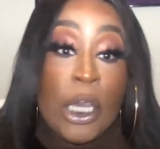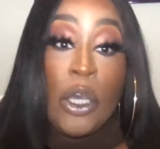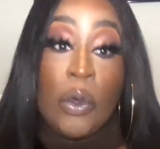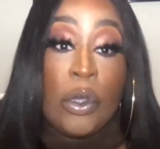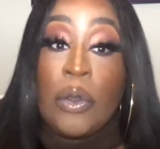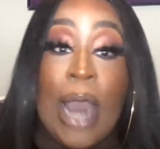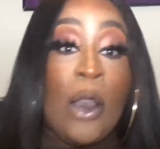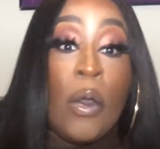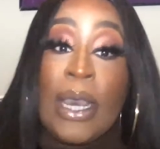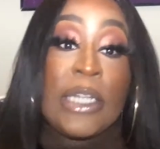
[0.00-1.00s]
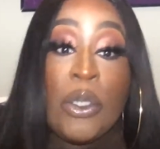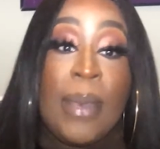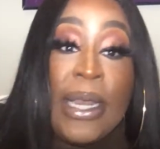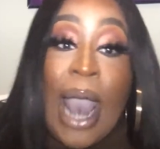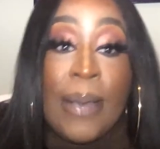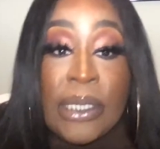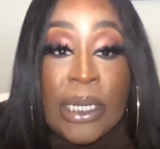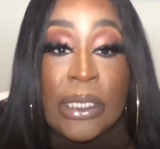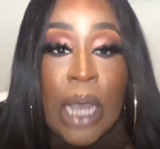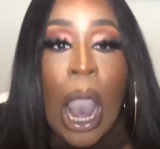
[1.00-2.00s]
You're not gonna get too many
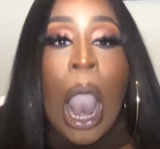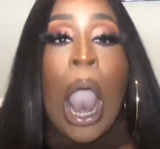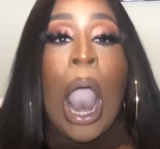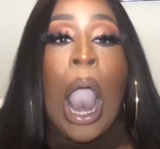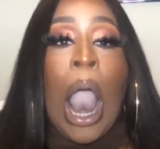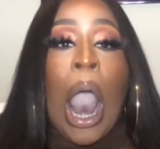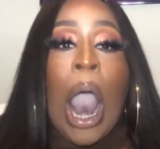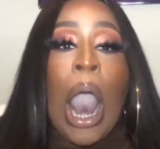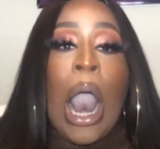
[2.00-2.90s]
options. Ha.